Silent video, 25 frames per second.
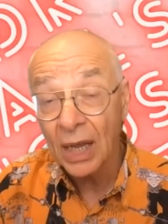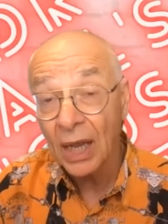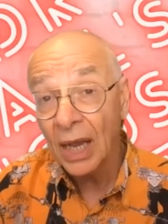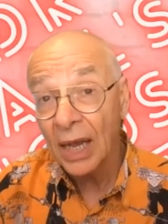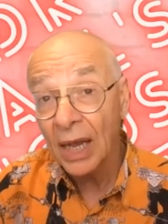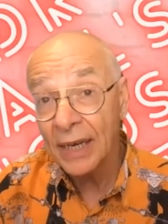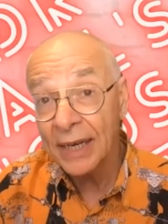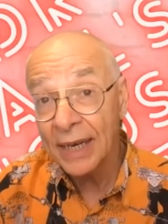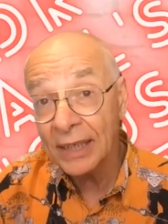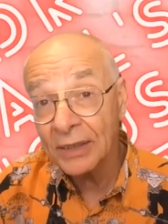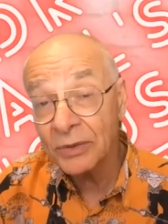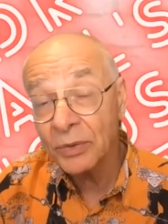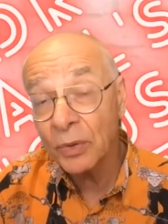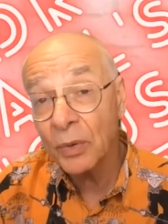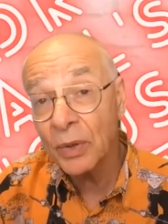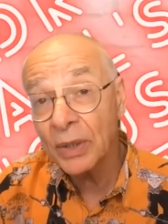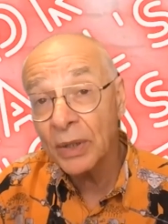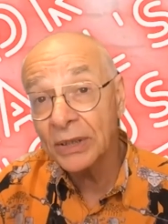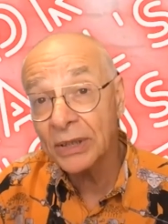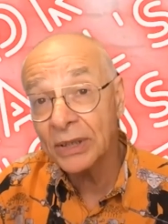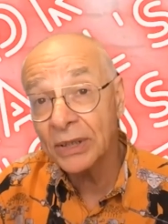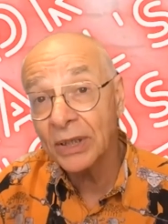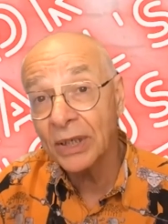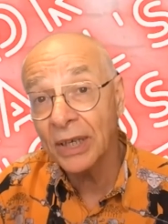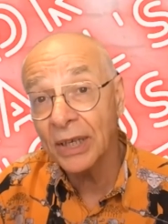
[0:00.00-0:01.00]
And that's what we're
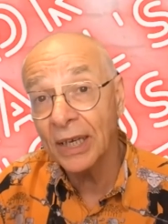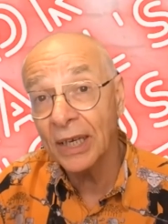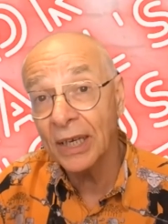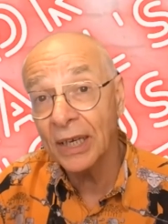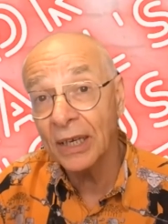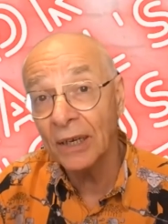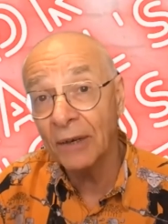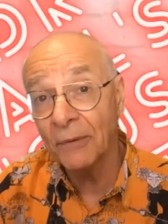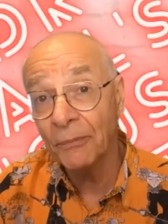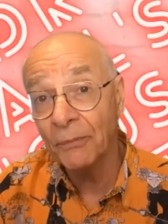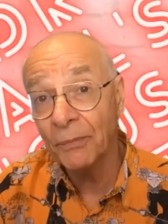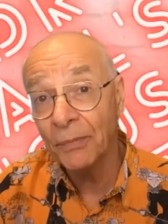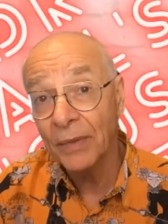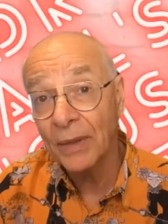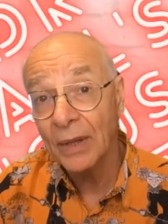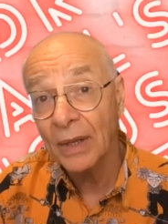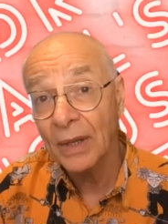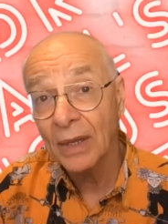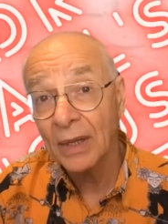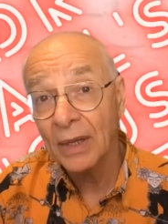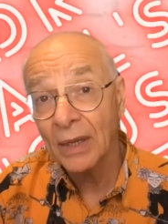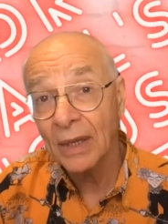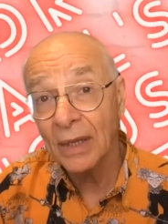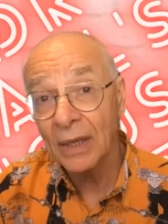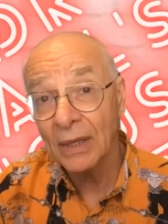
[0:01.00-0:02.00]
seeing,
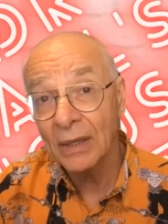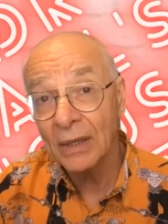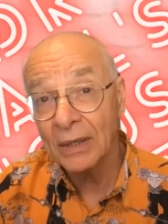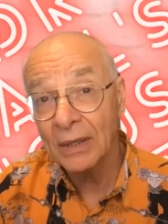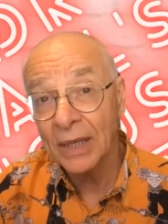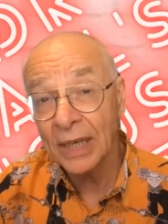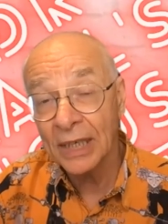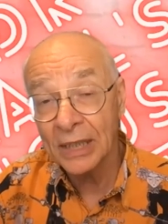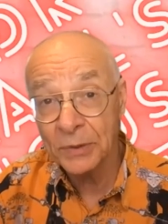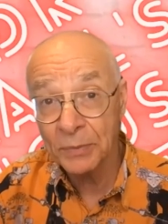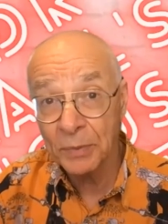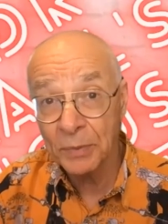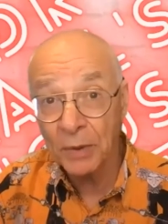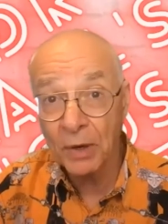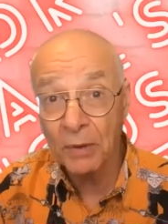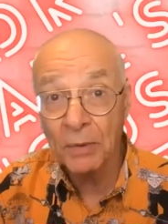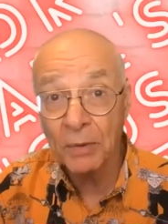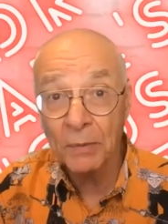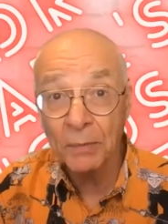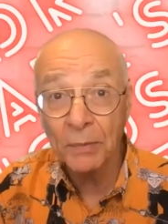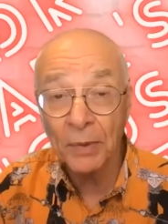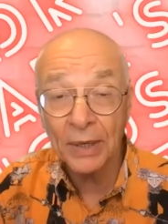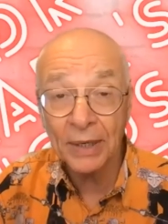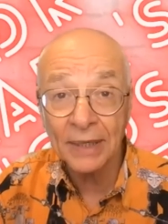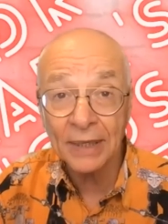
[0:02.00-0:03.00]
the
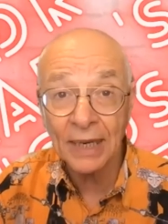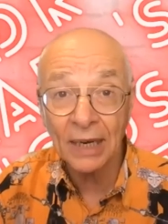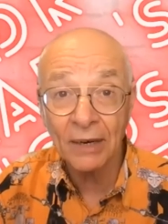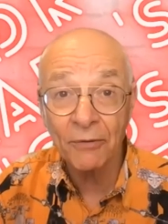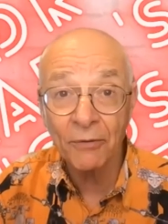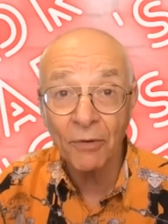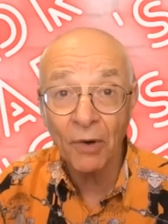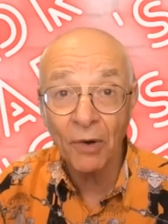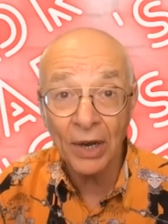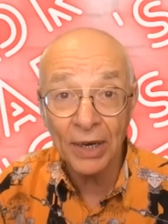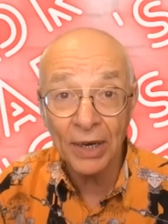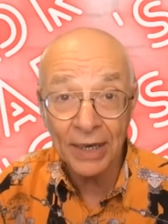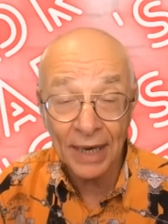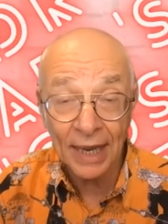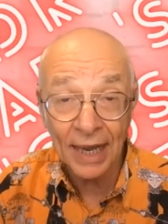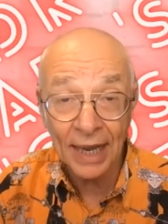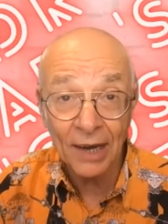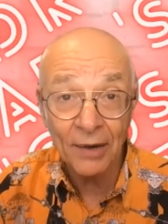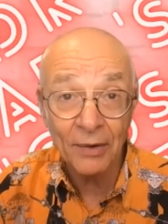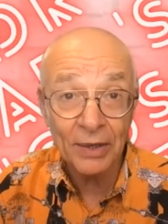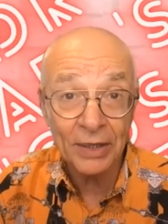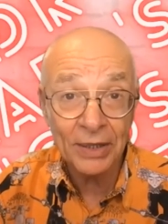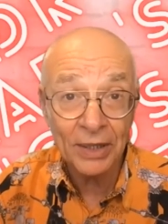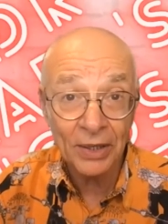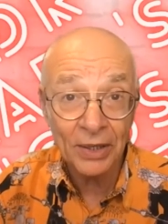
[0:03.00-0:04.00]
experiment being done right now in the